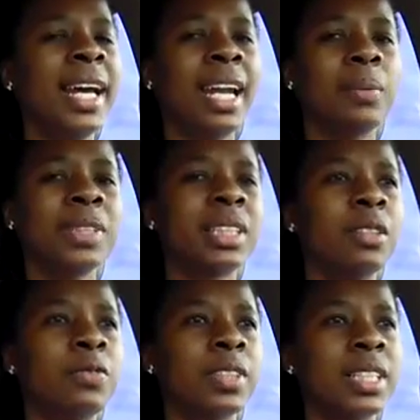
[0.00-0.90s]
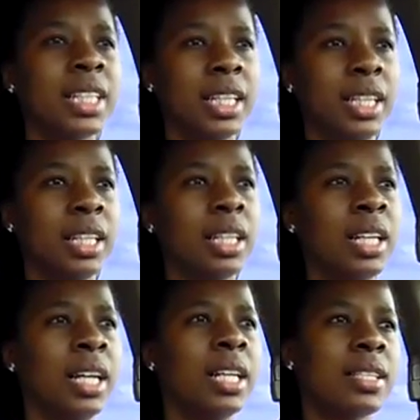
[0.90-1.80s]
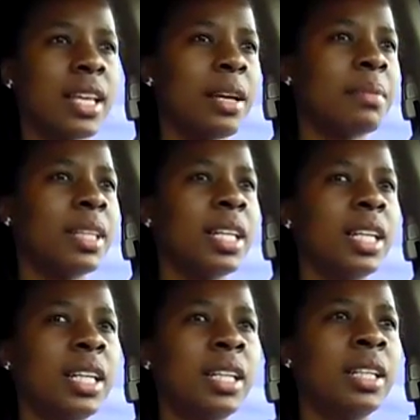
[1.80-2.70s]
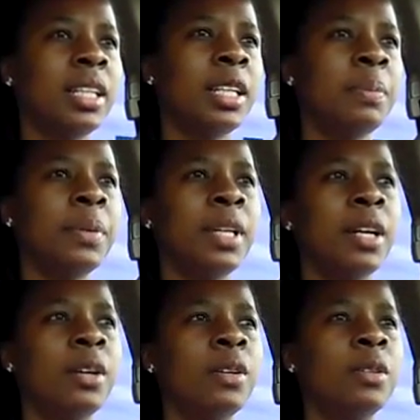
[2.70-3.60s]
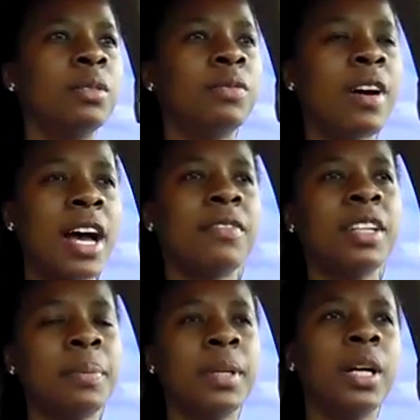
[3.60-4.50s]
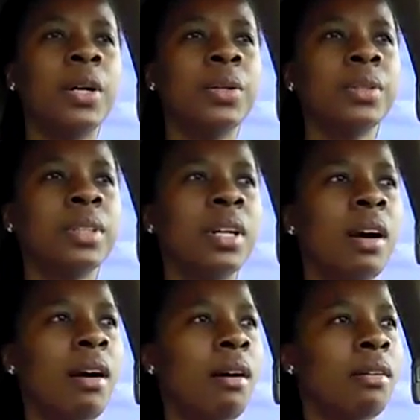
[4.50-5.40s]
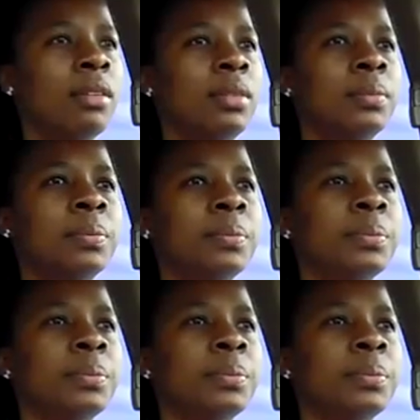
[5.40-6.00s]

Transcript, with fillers: and I was still fatigued. Same thing, DPO, five DPO. Um,